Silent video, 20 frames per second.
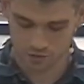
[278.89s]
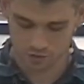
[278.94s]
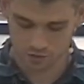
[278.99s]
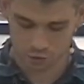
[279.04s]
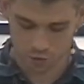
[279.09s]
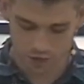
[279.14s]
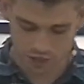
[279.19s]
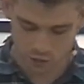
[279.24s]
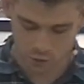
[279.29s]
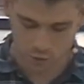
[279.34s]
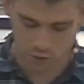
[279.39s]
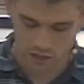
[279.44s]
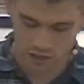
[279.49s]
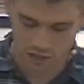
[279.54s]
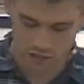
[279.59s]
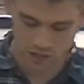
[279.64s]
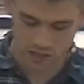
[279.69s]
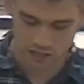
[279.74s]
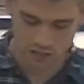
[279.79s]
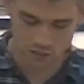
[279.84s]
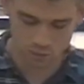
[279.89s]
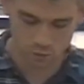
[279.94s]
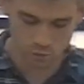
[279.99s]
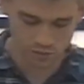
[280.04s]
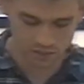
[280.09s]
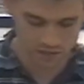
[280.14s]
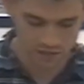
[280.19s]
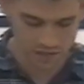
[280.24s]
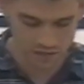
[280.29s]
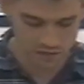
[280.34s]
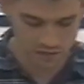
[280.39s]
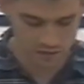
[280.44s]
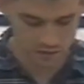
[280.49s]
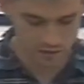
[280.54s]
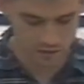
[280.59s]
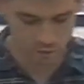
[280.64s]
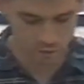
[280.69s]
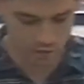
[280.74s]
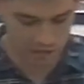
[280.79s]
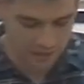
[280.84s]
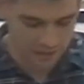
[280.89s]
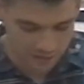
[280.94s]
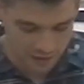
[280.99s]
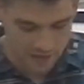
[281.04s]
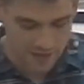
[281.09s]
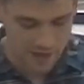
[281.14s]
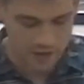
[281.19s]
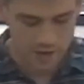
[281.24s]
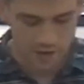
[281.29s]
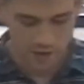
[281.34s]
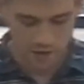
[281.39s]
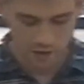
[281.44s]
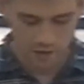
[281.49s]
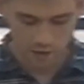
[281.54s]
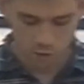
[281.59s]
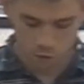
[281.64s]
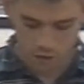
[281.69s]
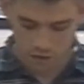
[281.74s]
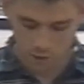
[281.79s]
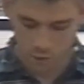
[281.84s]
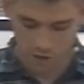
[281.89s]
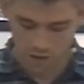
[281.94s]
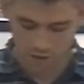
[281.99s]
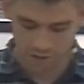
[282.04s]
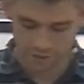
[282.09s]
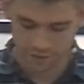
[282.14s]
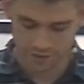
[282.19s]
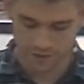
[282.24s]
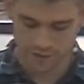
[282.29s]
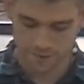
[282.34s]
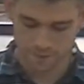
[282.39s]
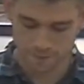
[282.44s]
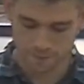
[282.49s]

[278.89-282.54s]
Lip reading: Dressed well, as we said, clearly quite wealthy.